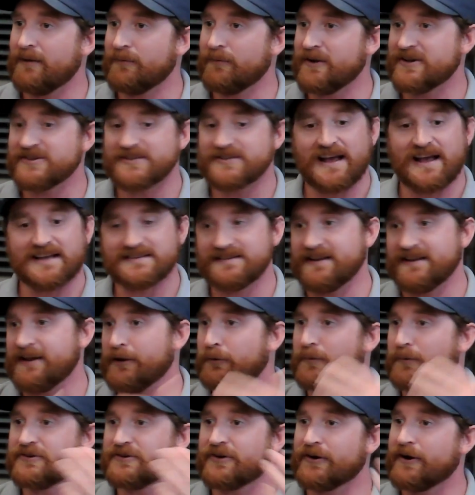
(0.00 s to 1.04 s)
We just ask that you
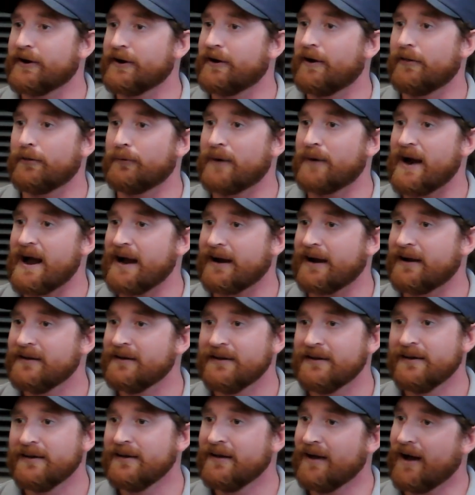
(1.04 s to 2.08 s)
return it on the rack
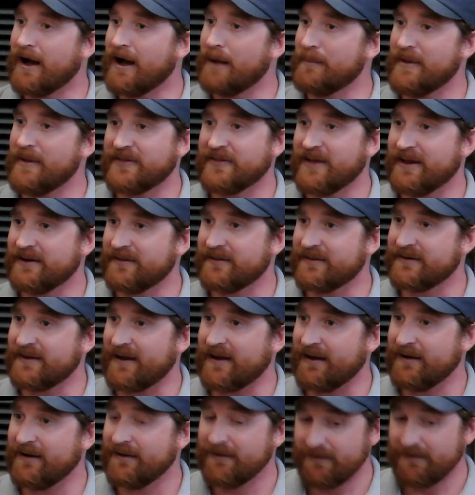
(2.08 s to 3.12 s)
at the end of the
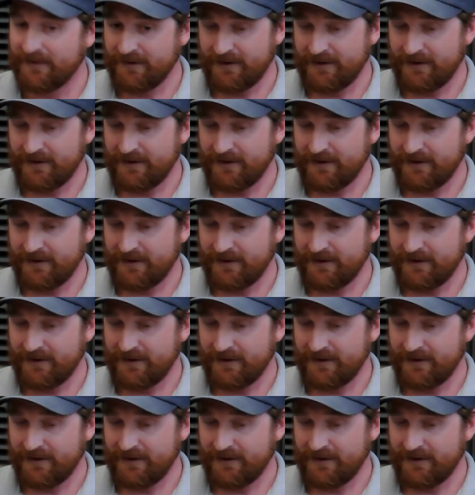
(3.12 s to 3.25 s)
day.